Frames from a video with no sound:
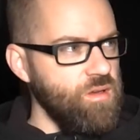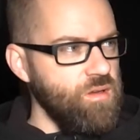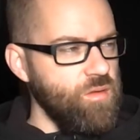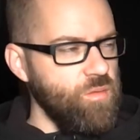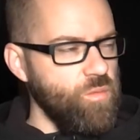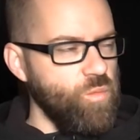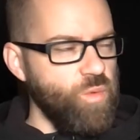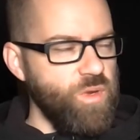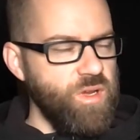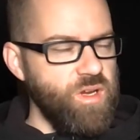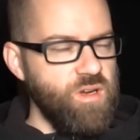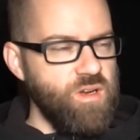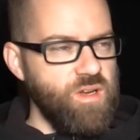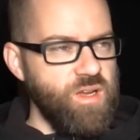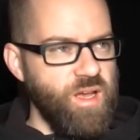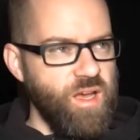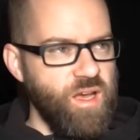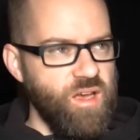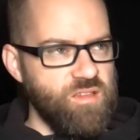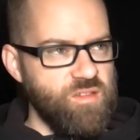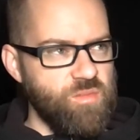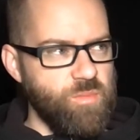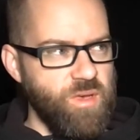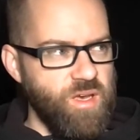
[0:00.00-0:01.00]
weird
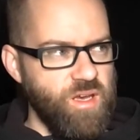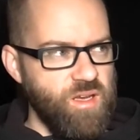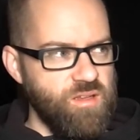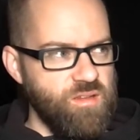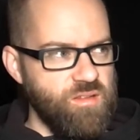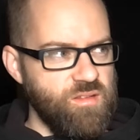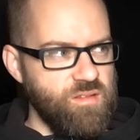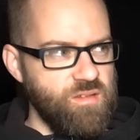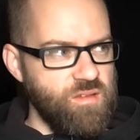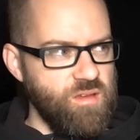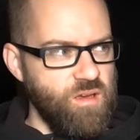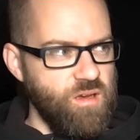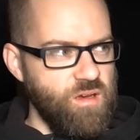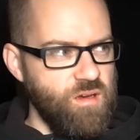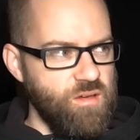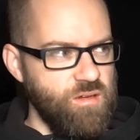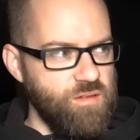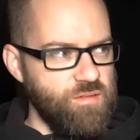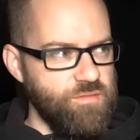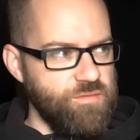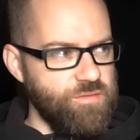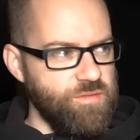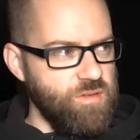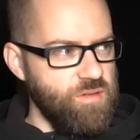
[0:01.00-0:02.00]
aspects
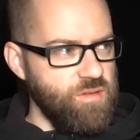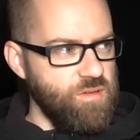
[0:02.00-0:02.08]
of